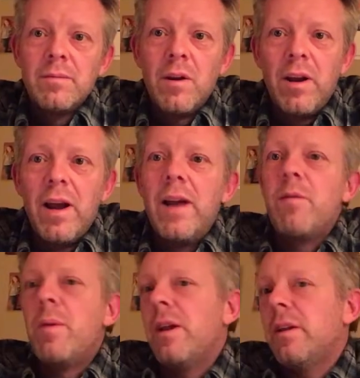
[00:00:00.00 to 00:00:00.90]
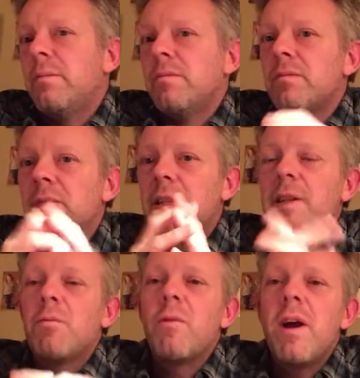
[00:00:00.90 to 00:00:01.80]
All right, hi everybody.
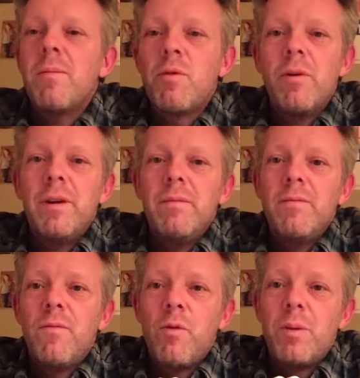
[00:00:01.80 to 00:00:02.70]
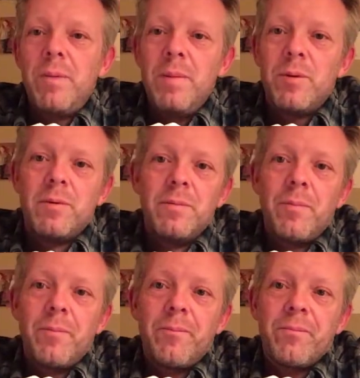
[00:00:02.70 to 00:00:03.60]
Ryan Pruitt for the People,
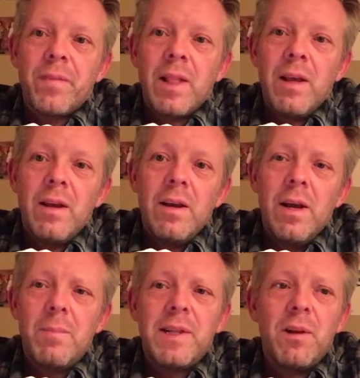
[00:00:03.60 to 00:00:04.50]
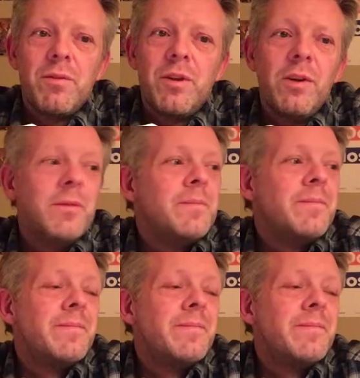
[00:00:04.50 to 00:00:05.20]
episode 2.